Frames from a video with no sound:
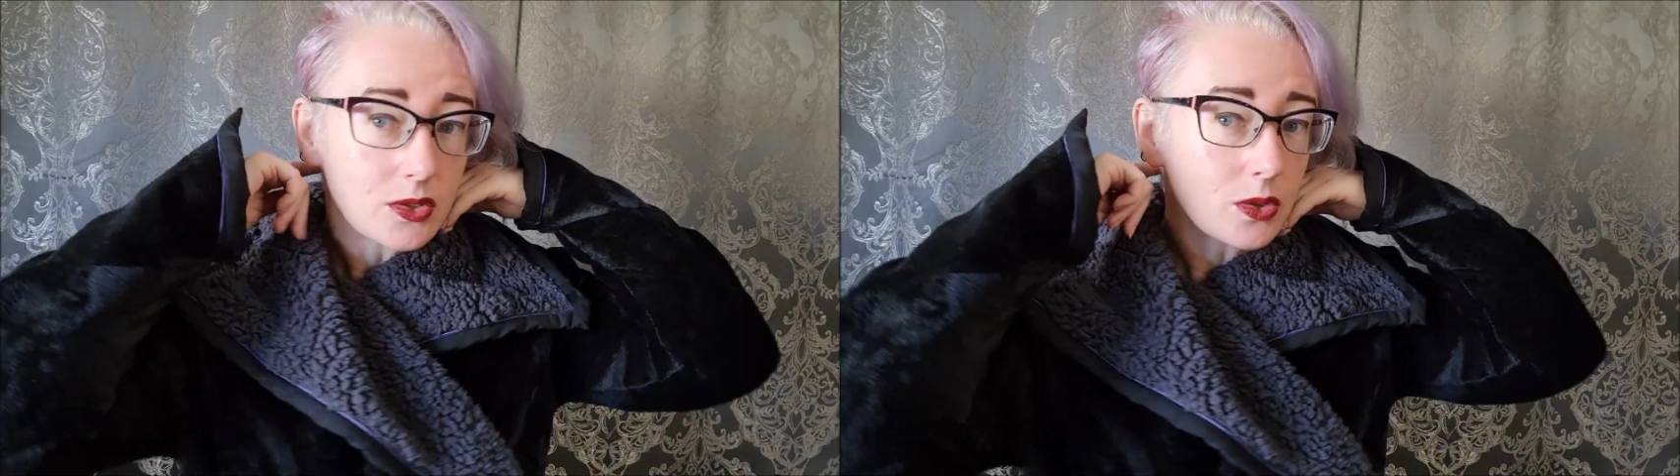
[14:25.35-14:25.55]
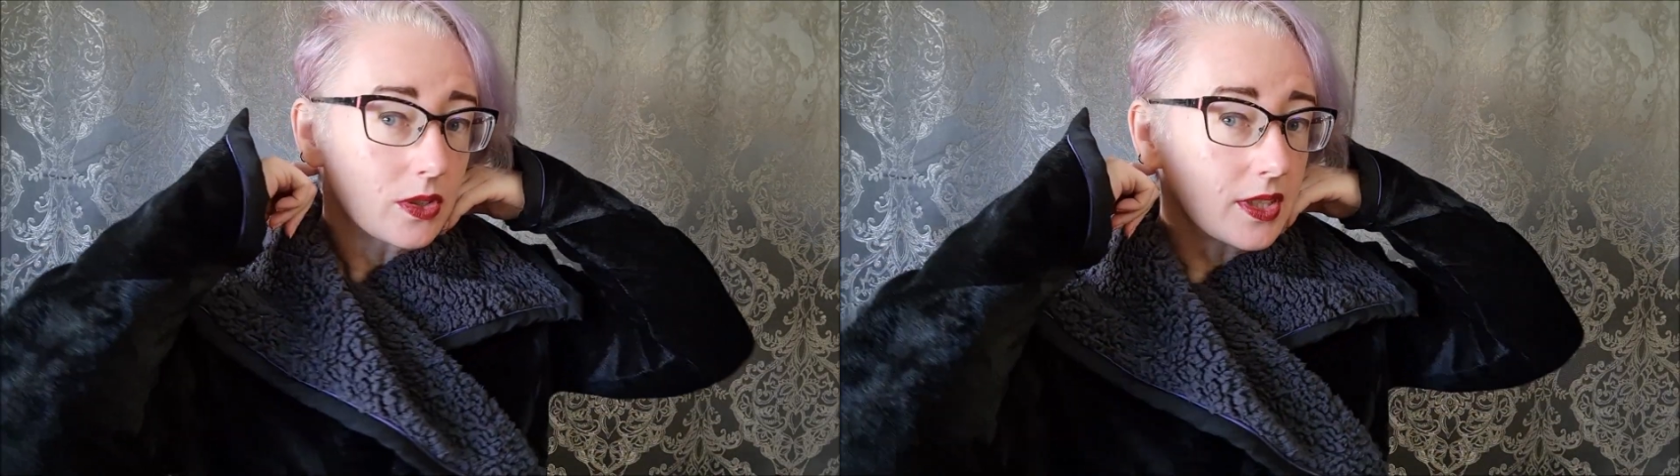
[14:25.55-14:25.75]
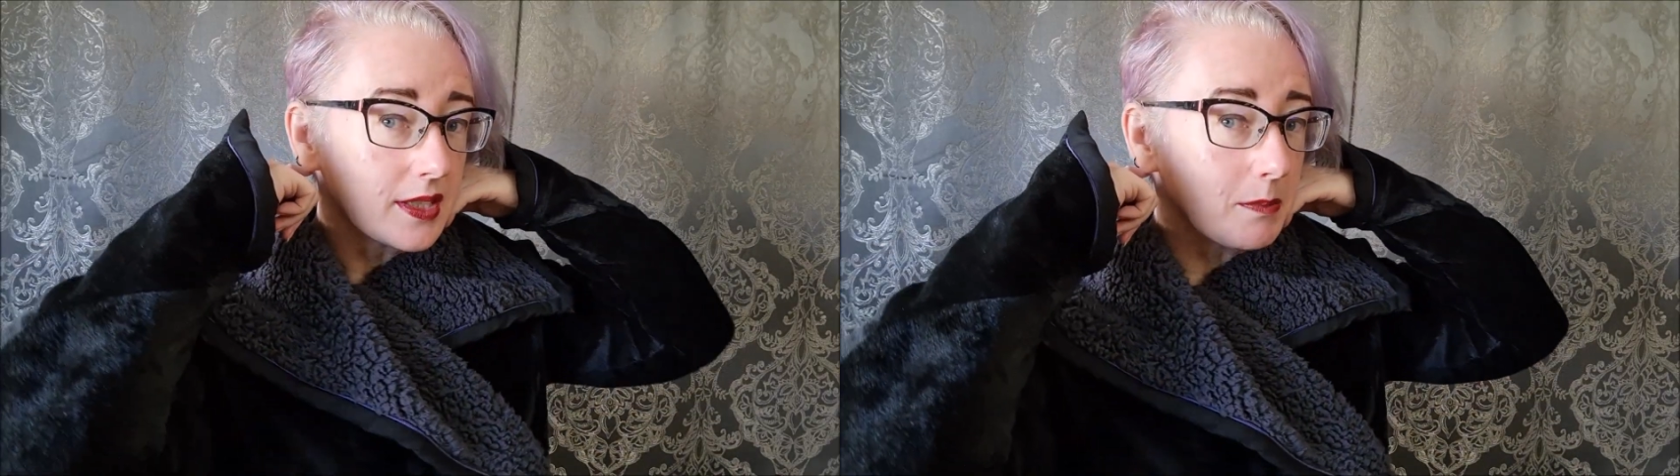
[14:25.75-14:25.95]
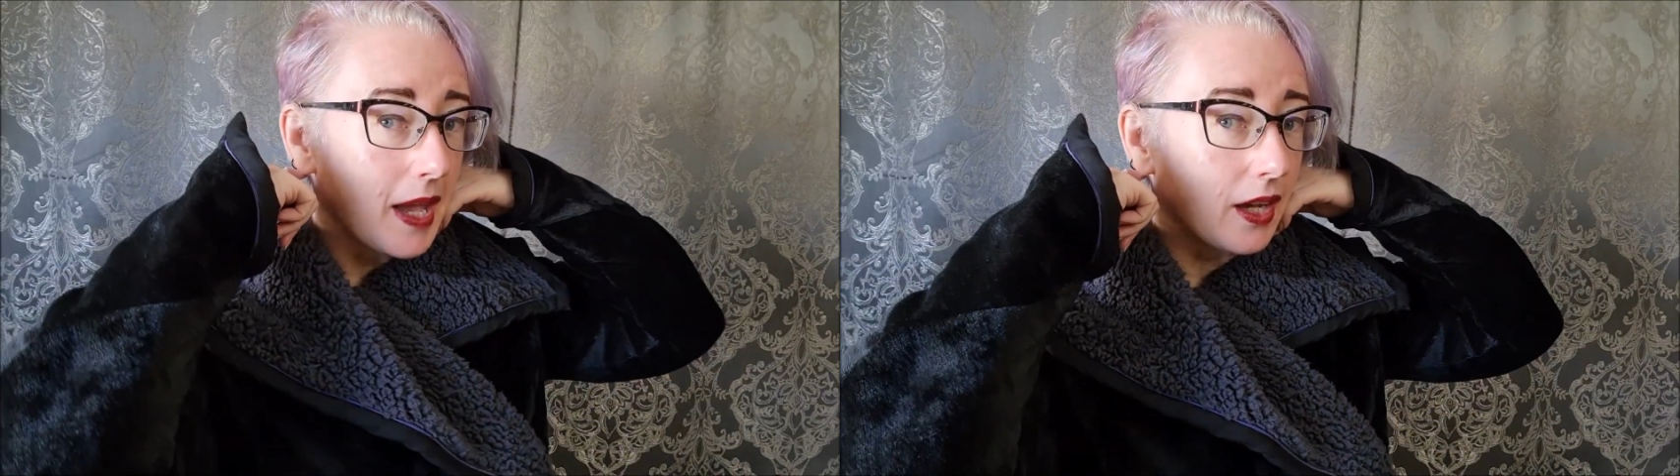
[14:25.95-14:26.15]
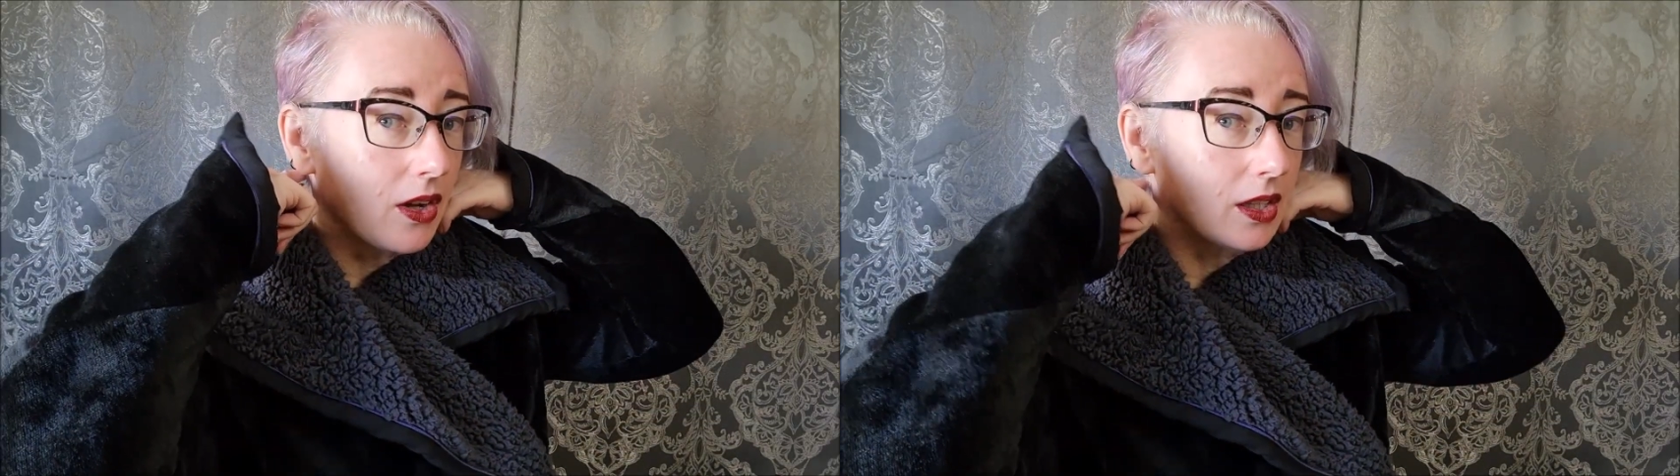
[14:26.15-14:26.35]
took this
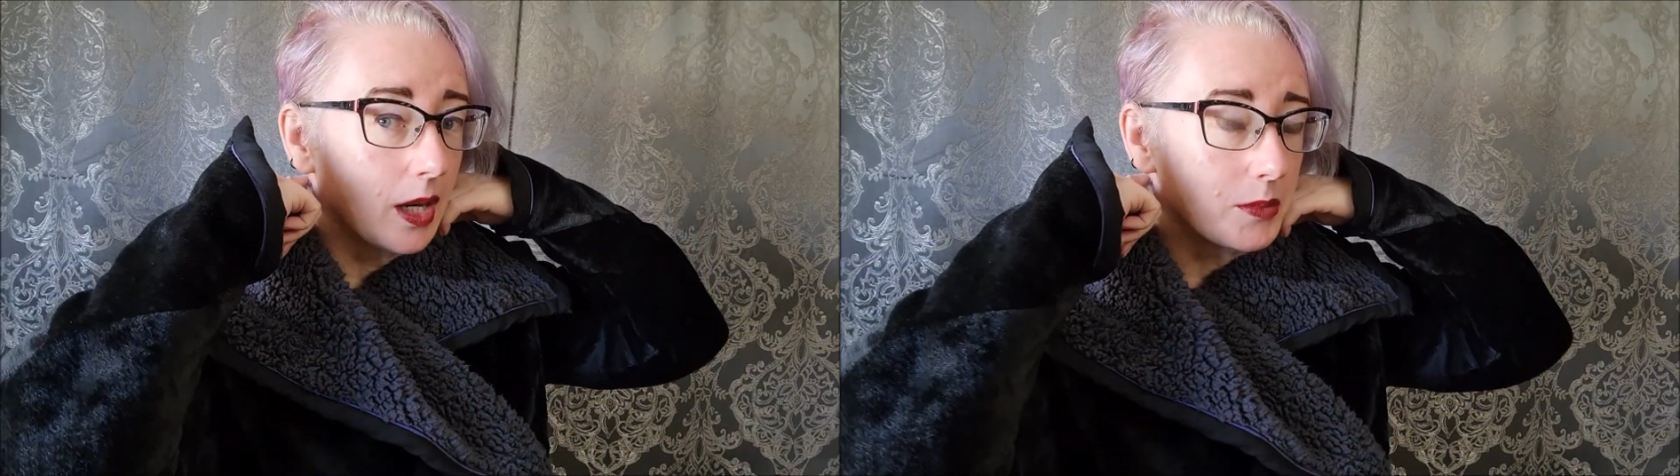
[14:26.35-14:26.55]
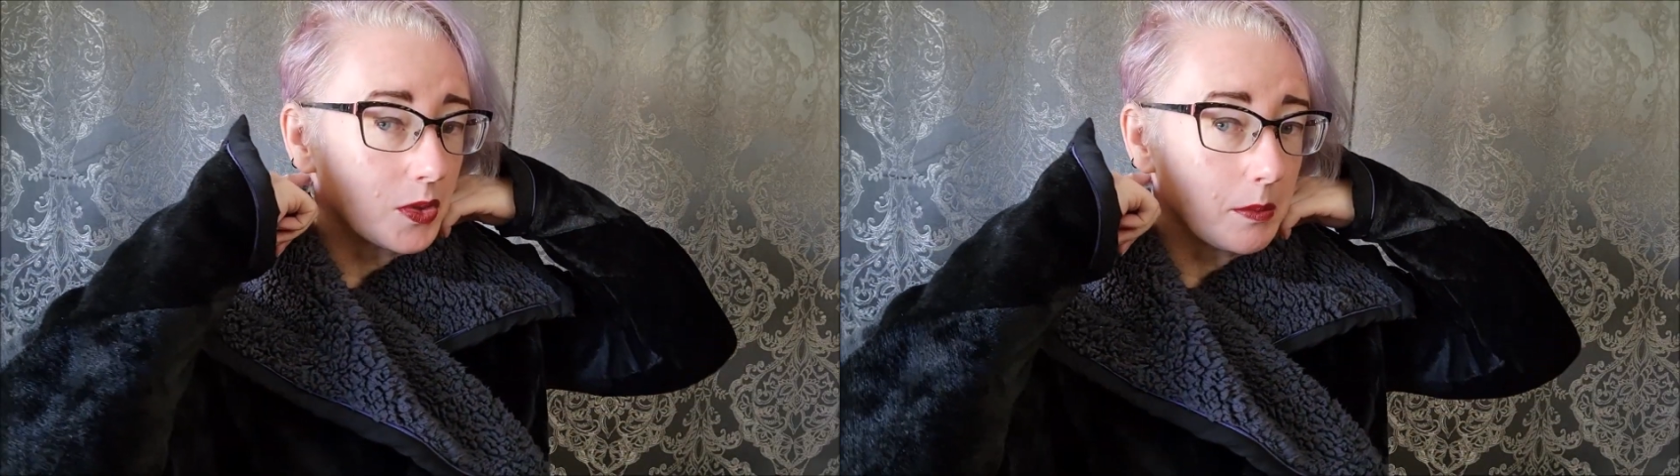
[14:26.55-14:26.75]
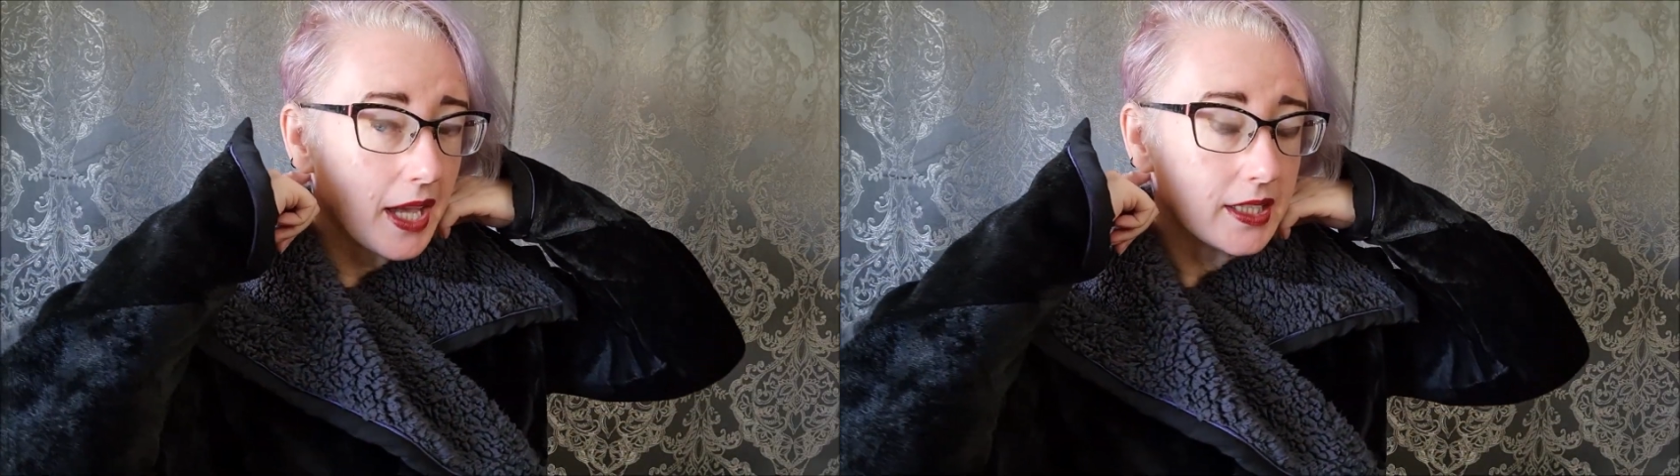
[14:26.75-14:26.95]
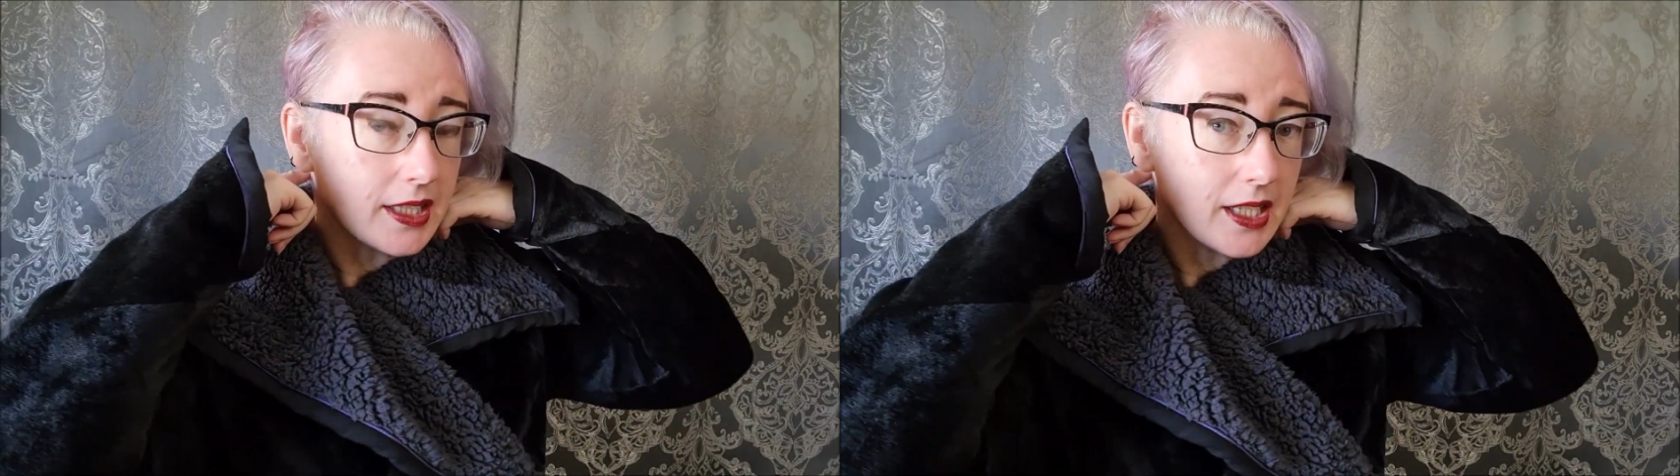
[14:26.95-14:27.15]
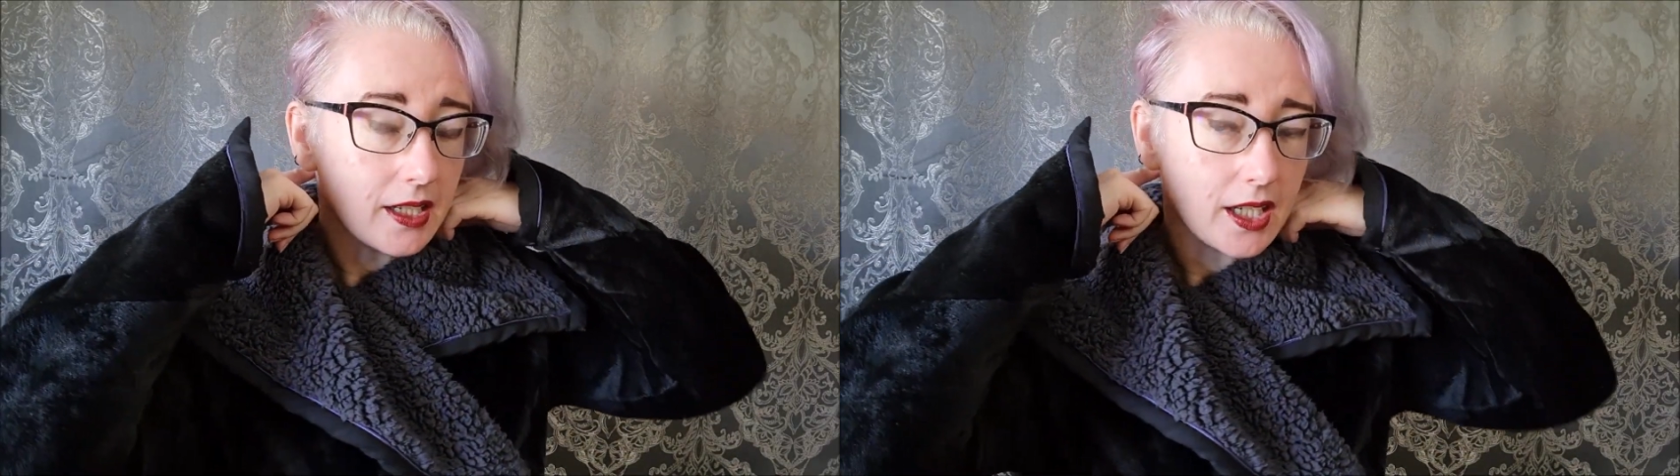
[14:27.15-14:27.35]
back collar up to about
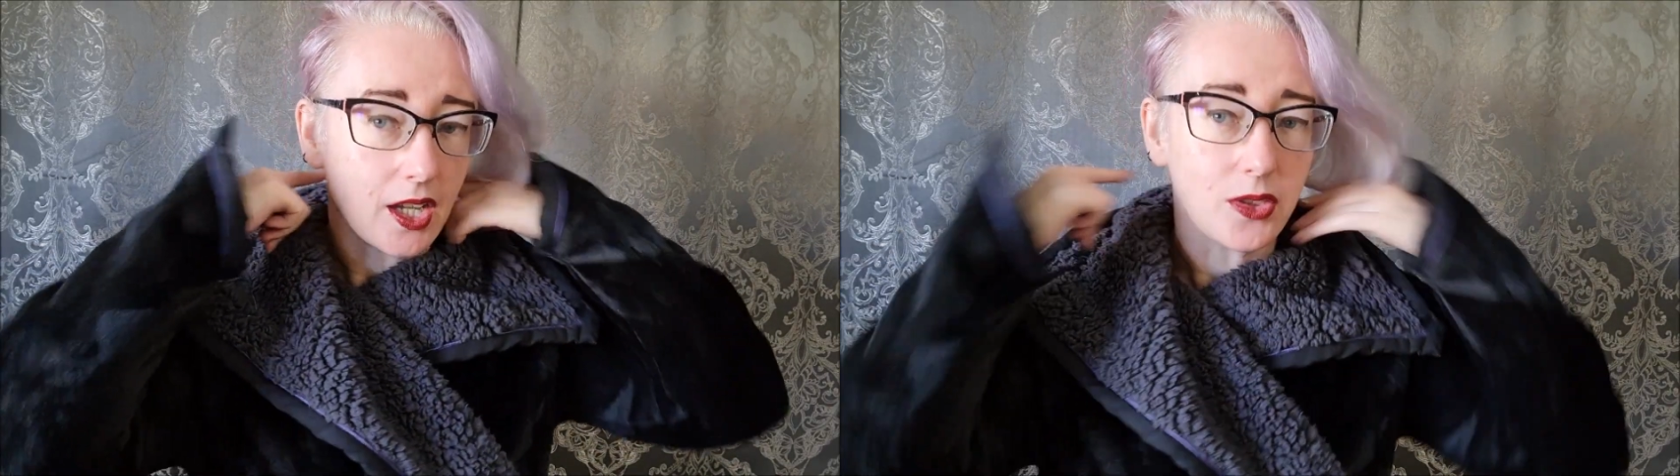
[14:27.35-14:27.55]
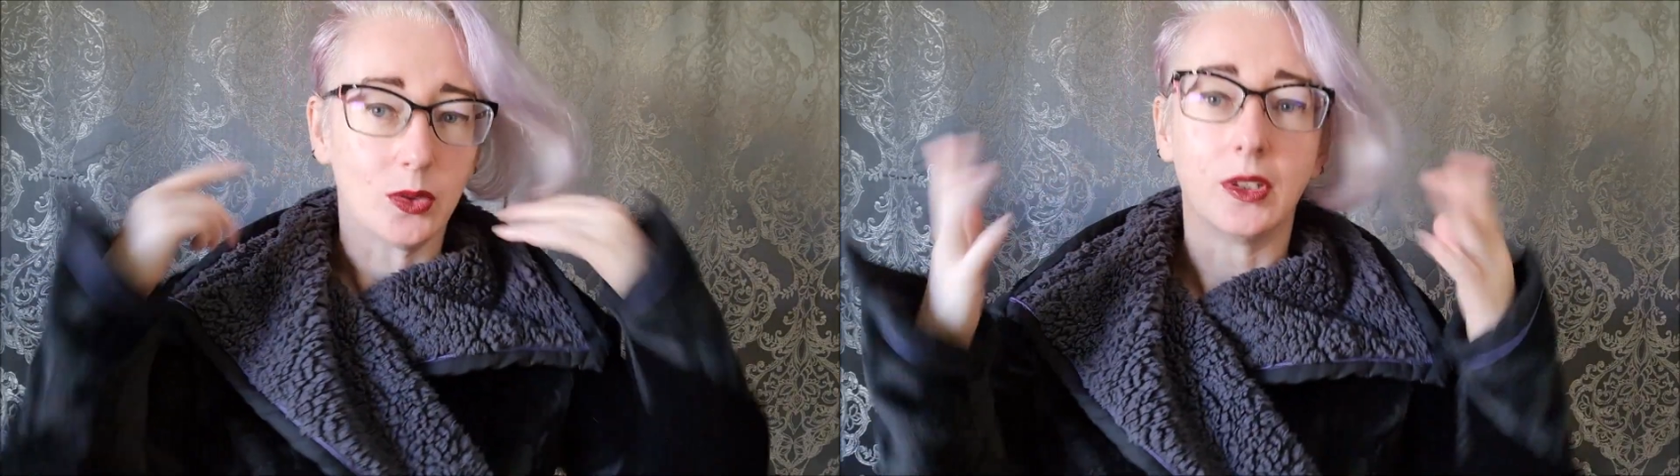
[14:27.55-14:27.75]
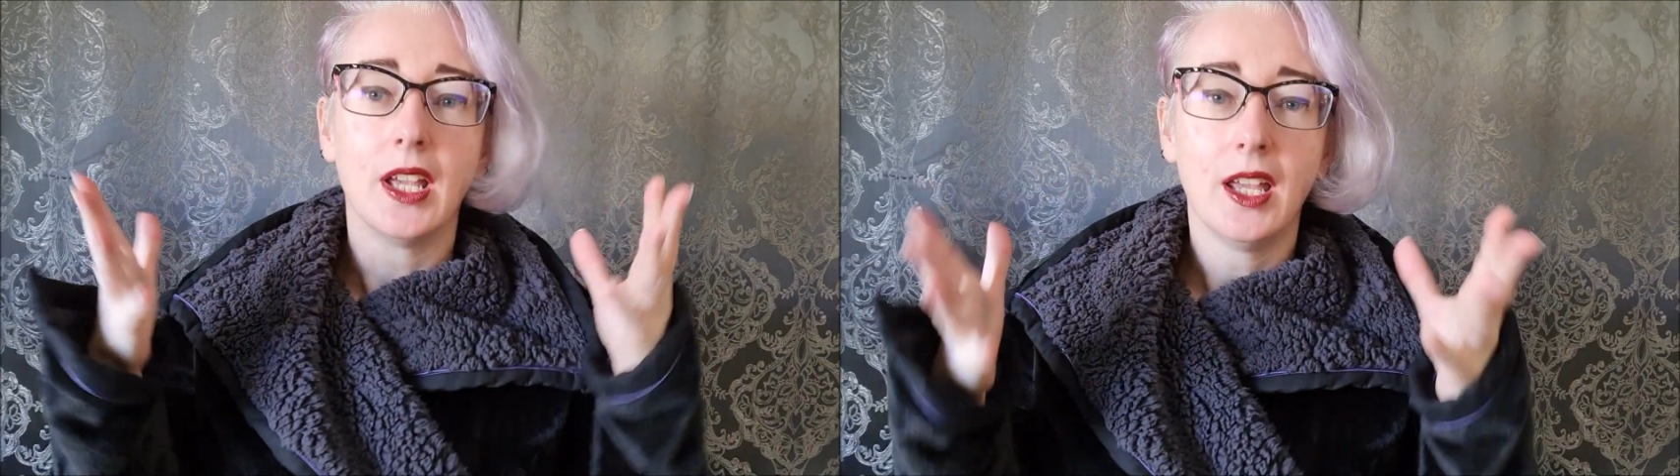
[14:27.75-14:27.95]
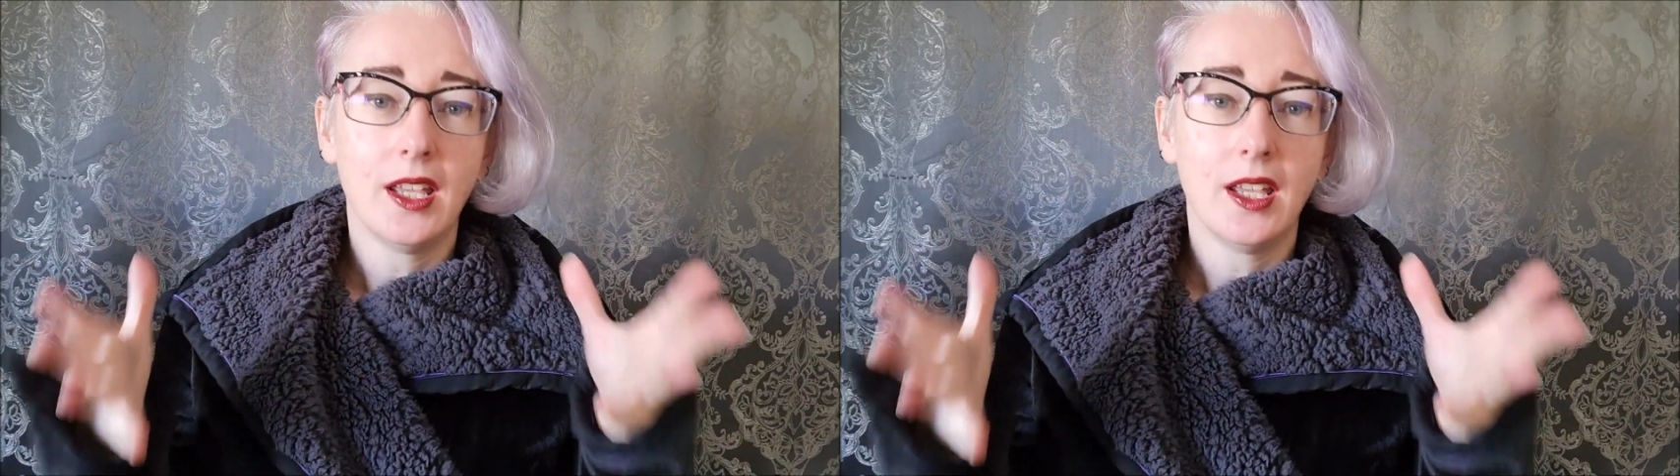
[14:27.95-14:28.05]
here, and I thought,